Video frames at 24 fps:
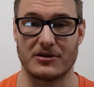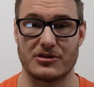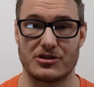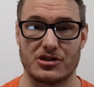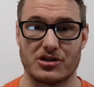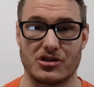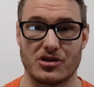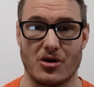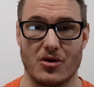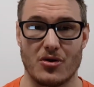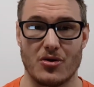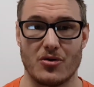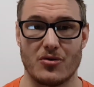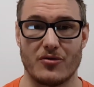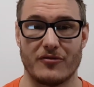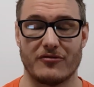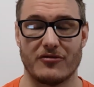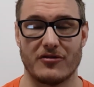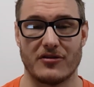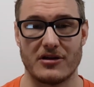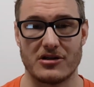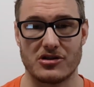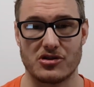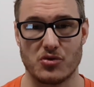So
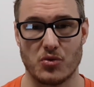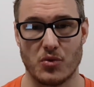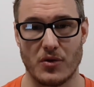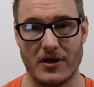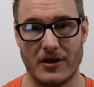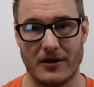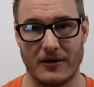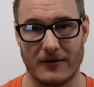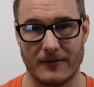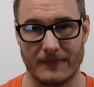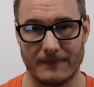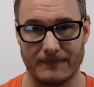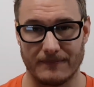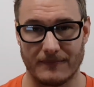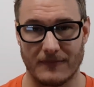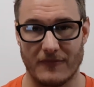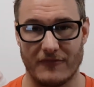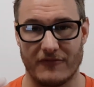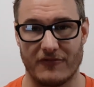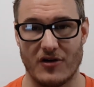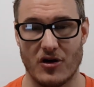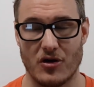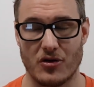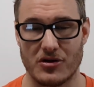for this week,
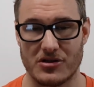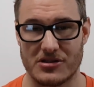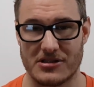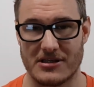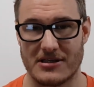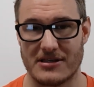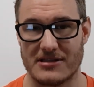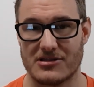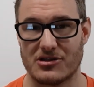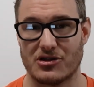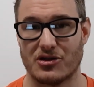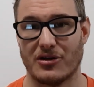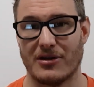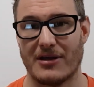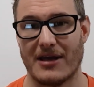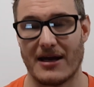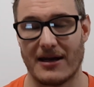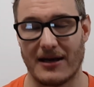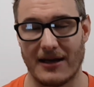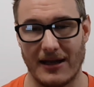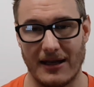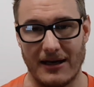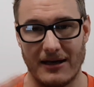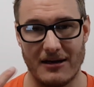focus is to
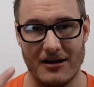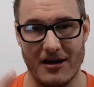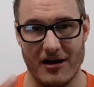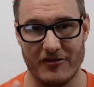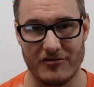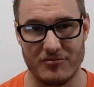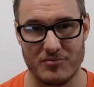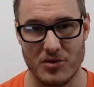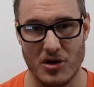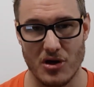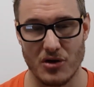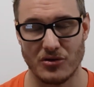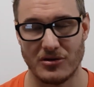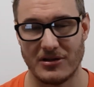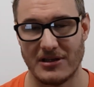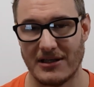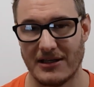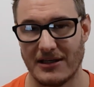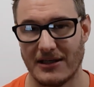get enough protein